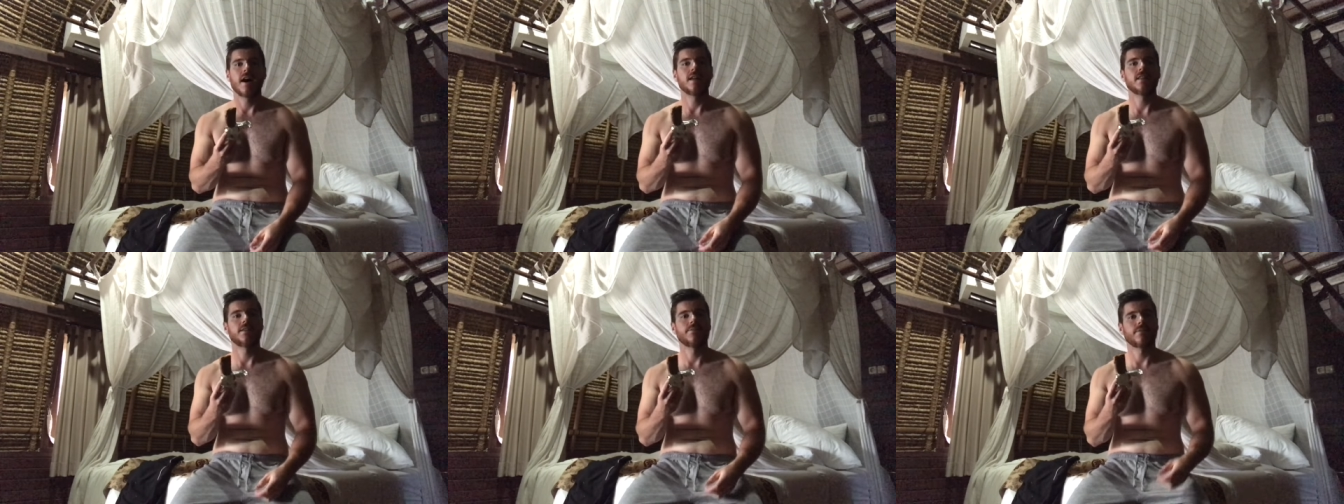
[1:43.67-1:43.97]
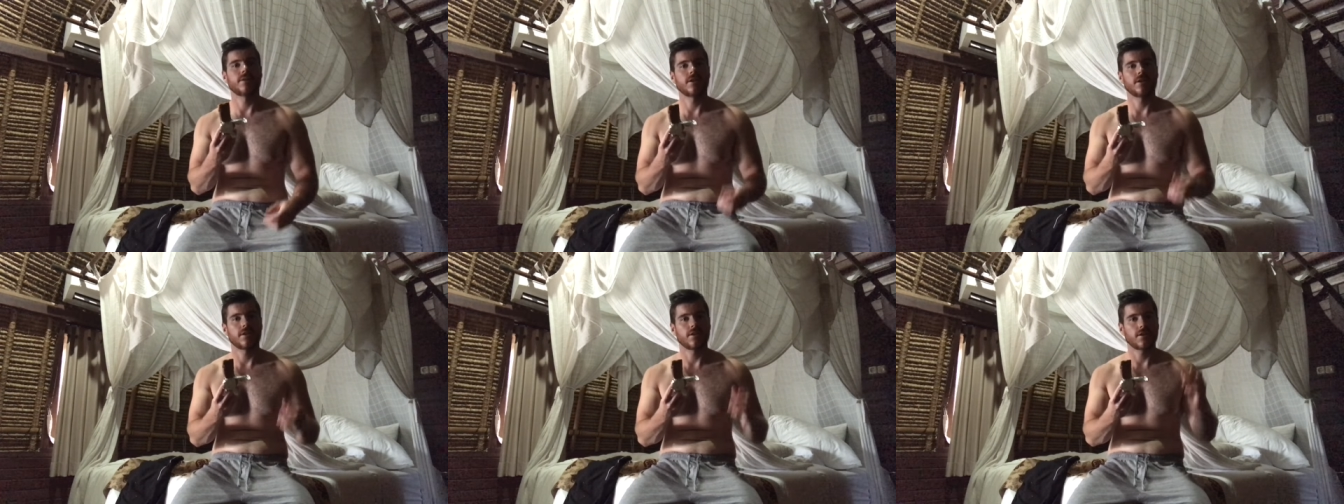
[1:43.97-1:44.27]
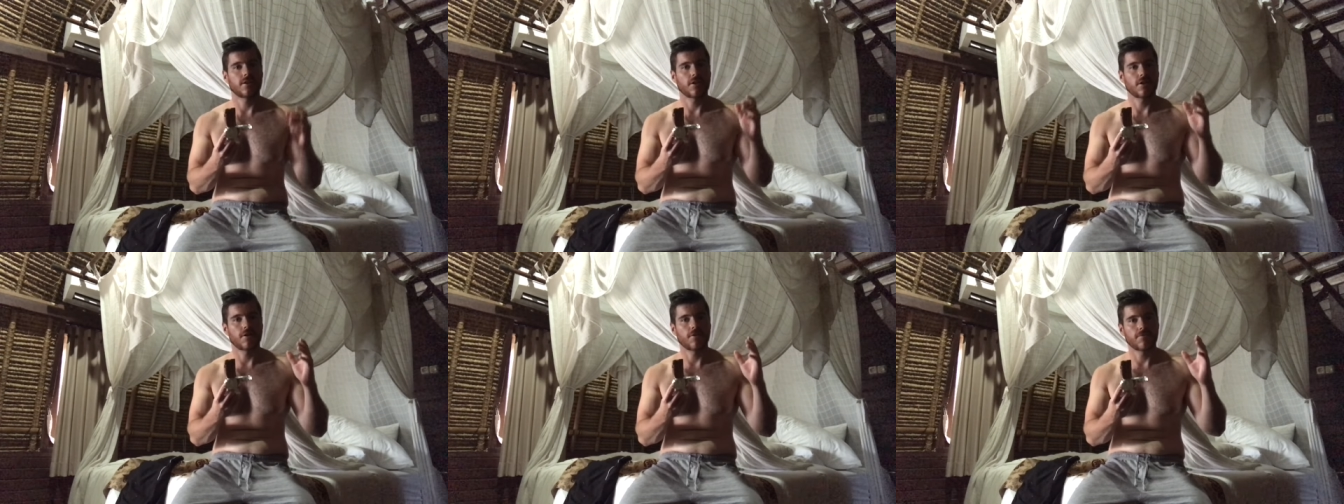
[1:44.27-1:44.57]
and then we're gonna
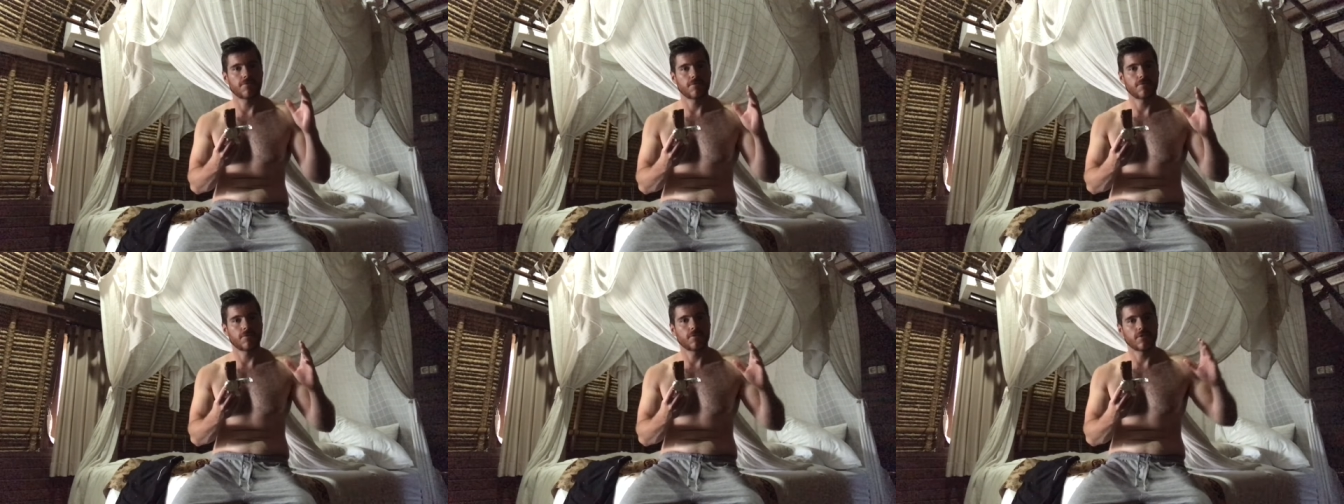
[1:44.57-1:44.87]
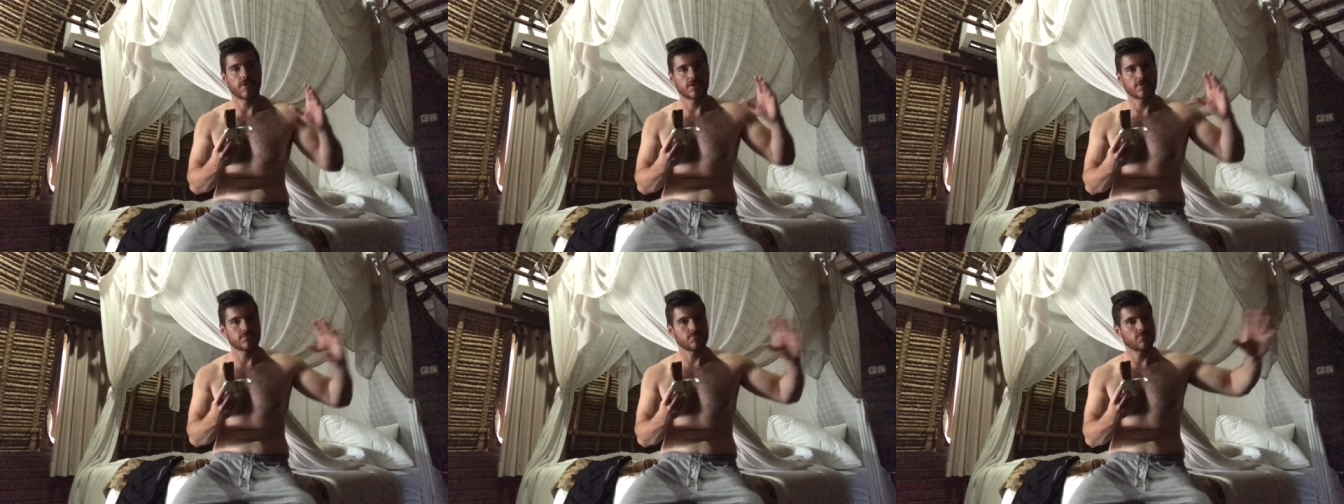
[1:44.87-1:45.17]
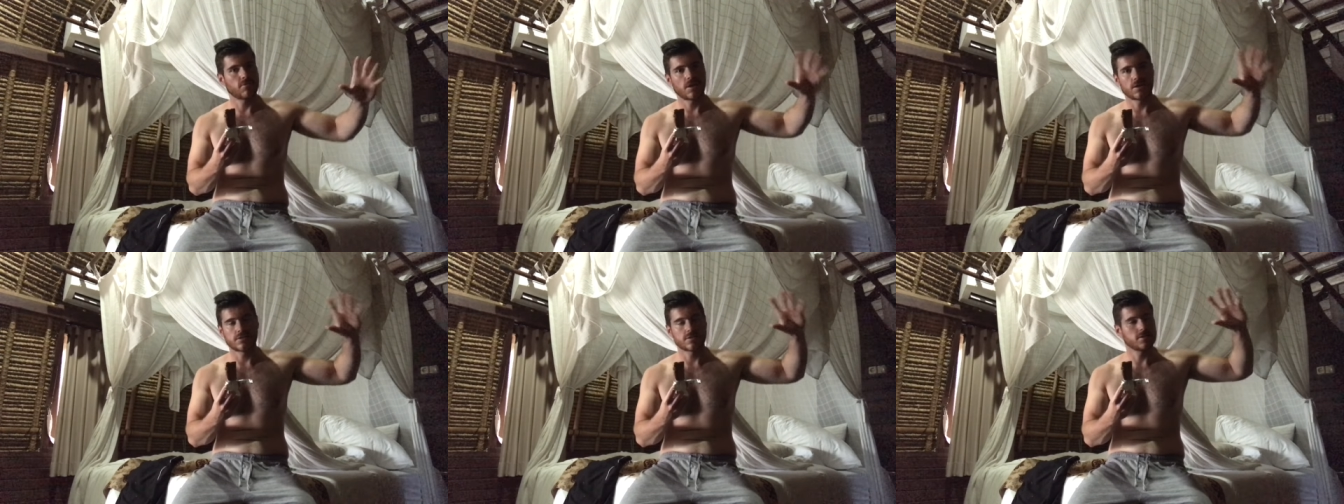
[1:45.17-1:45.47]
go for a nice
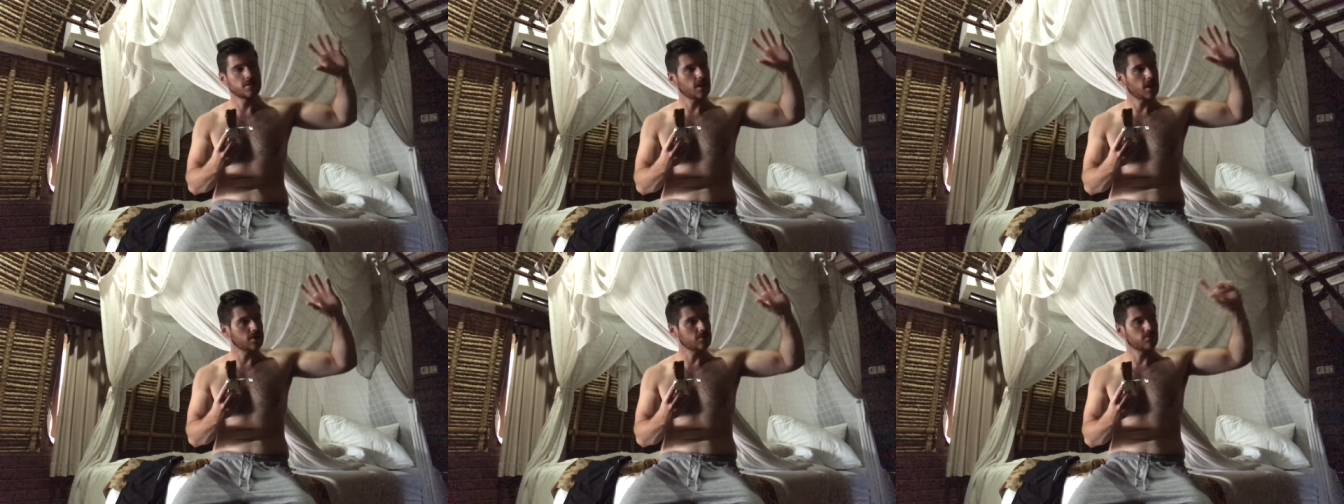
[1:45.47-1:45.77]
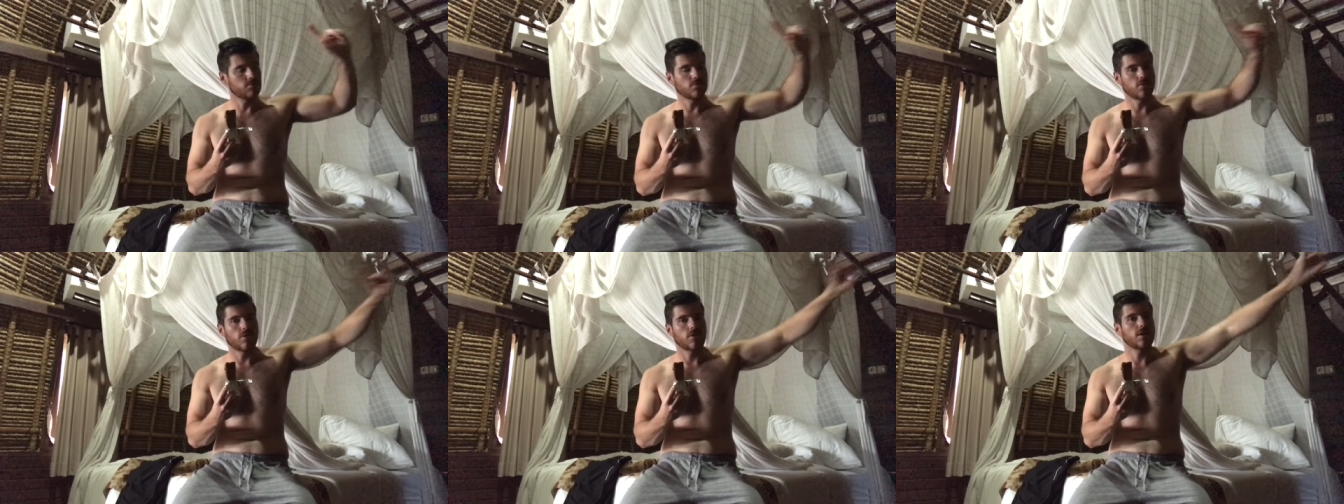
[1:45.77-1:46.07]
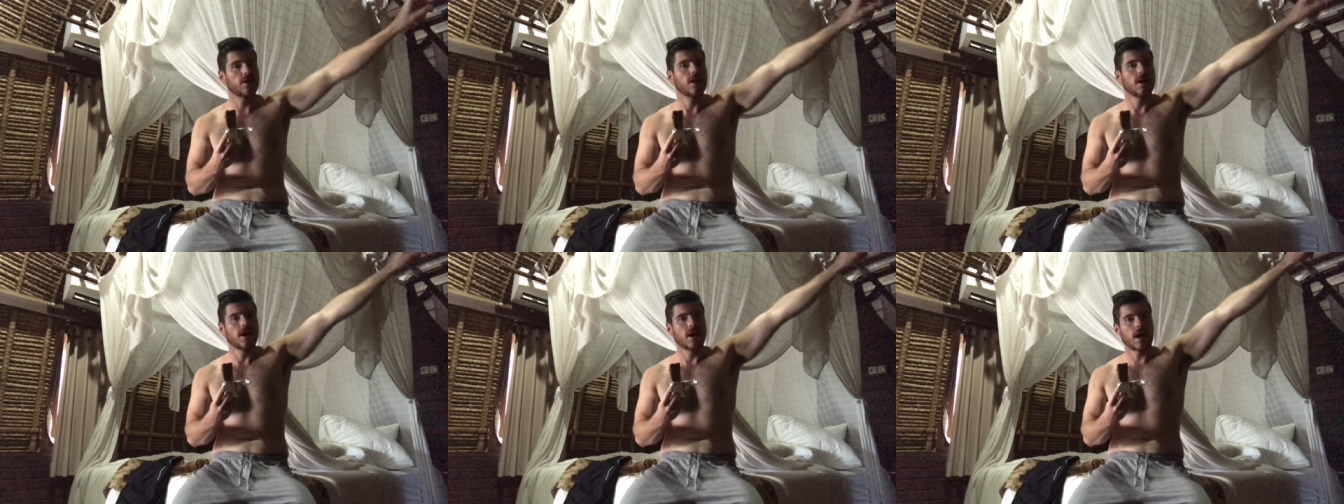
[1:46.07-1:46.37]
run slash
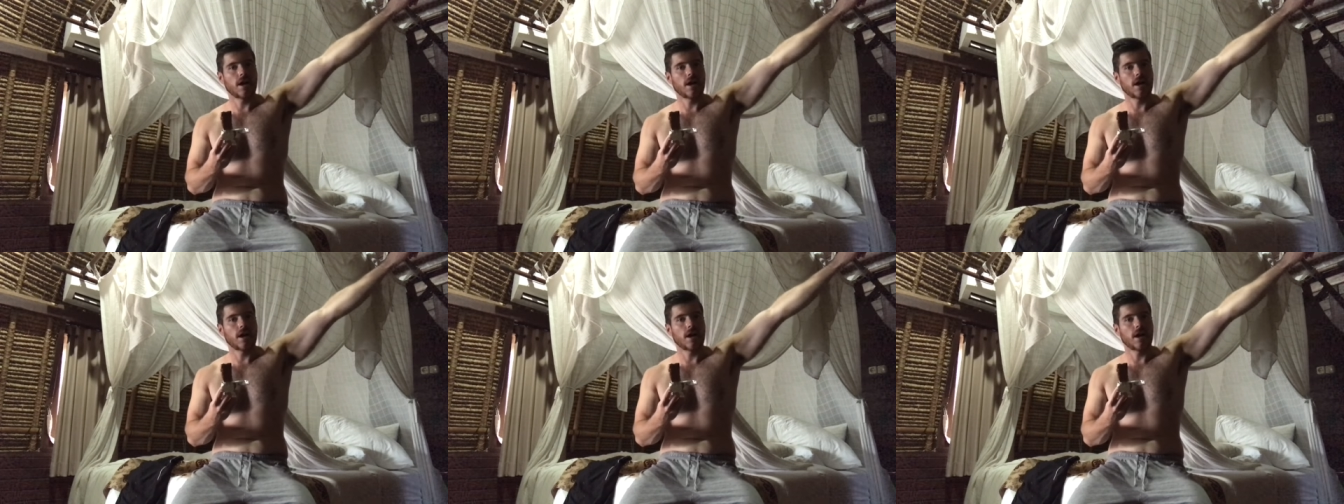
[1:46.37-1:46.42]
walk